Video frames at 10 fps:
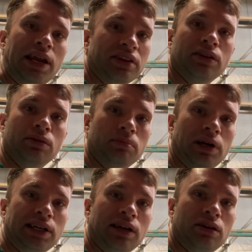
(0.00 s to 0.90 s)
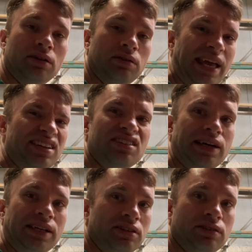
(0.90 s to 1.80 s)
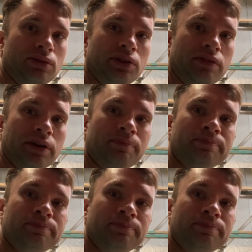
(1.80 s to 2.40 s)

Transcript: I manage to get an editor or something.